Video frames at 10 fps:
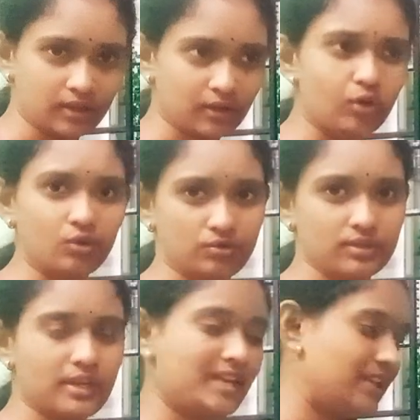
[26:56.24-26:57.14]
closed.
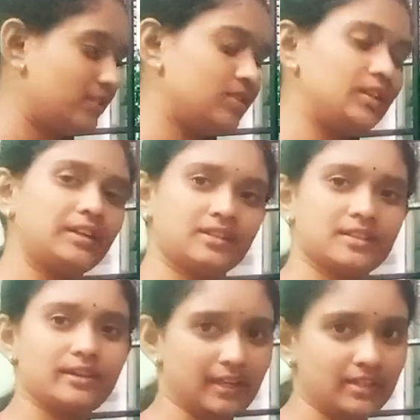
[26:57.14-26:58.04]
You think it is a
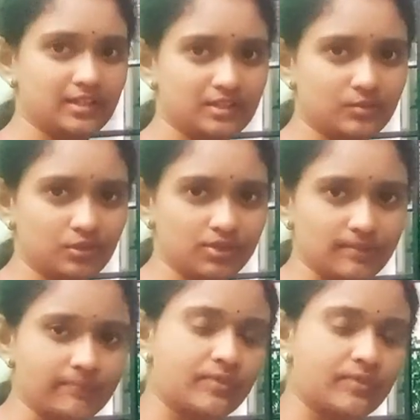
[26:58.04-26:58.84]
night situation.